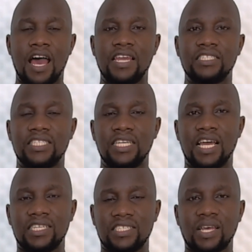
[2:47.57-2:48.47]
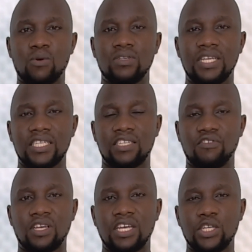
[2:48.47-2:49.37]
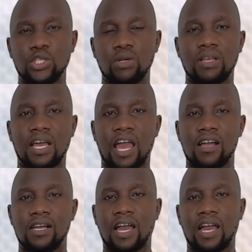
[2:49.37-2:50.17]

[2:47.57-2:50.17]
And that sound justification